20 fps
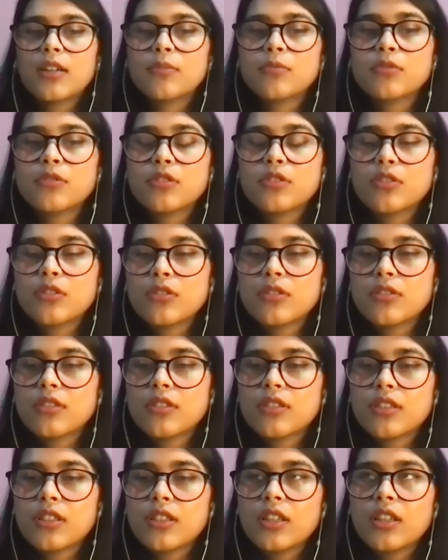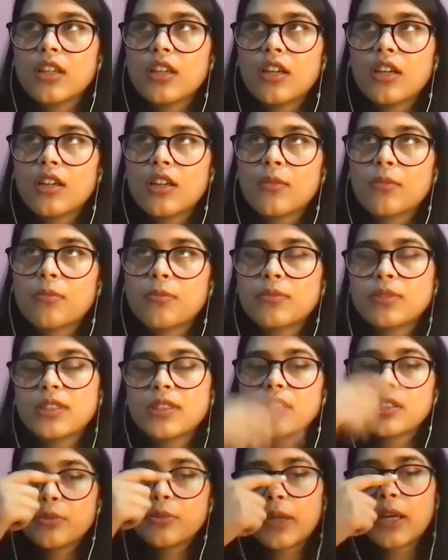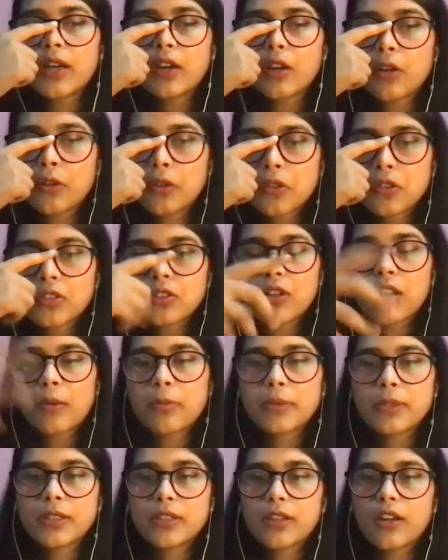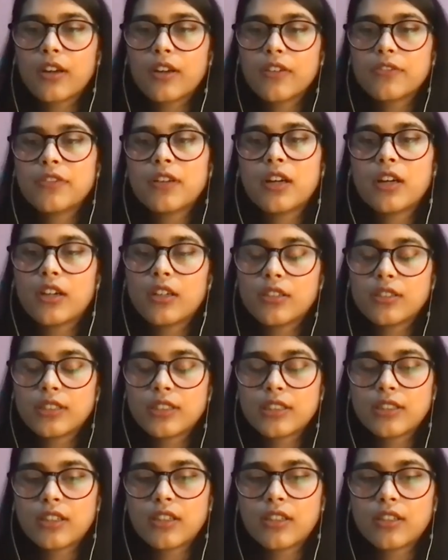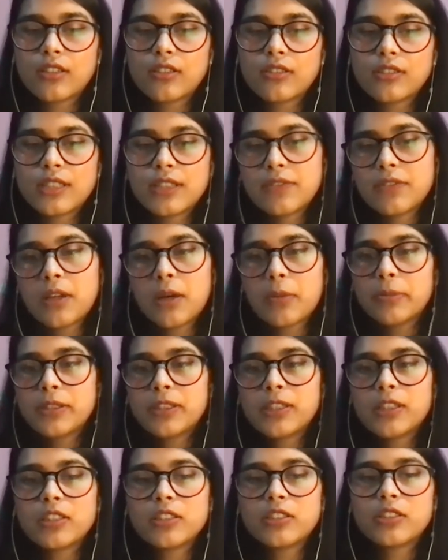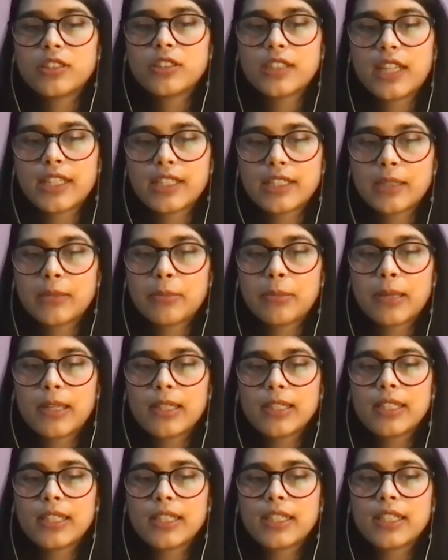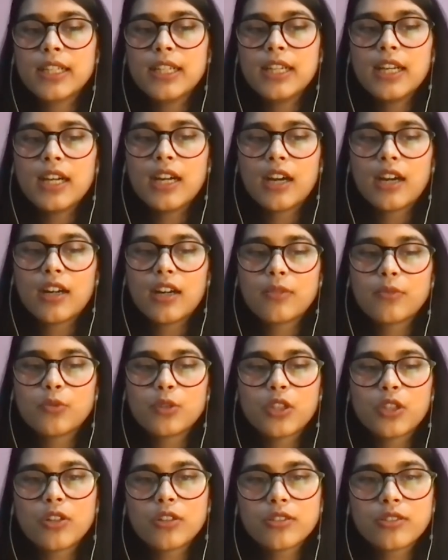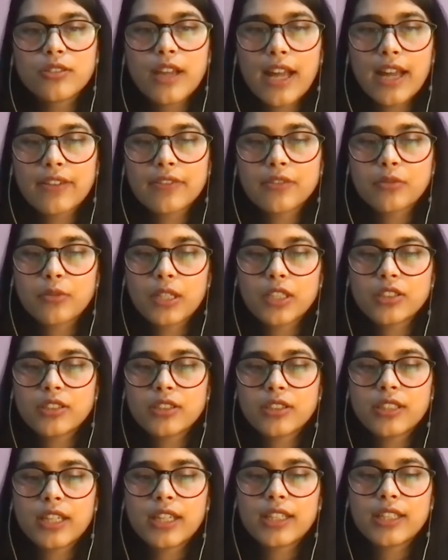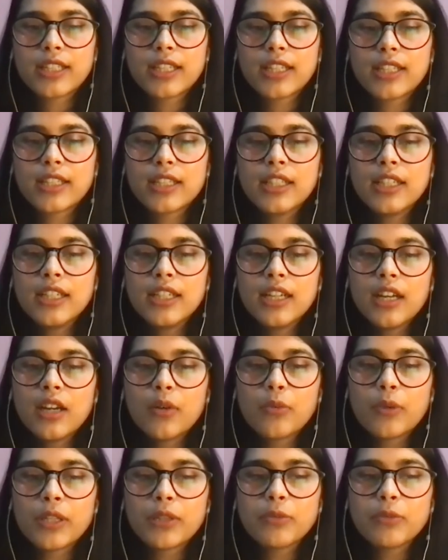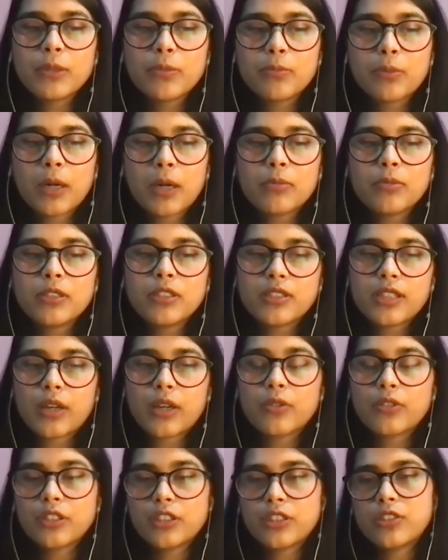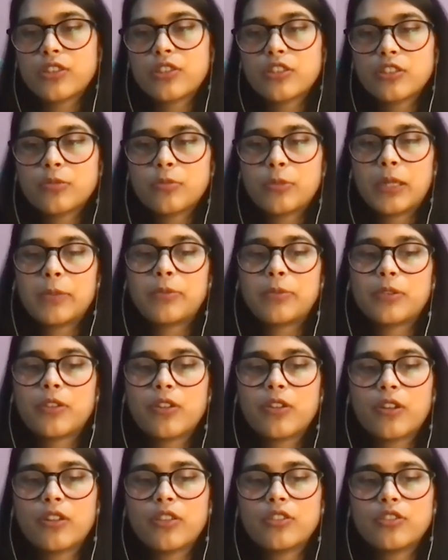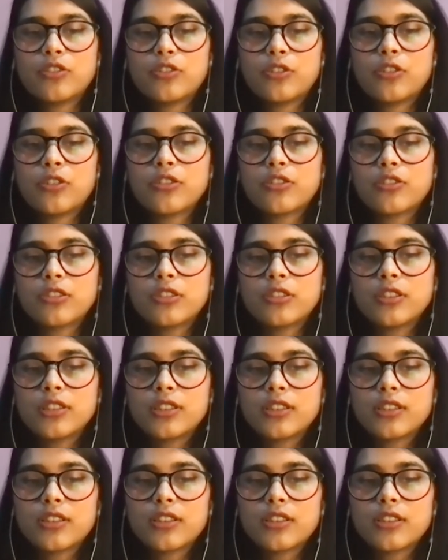So since we are on the topic of developing countries like Nepal, like we also have question that like when we publish our research paper or journals,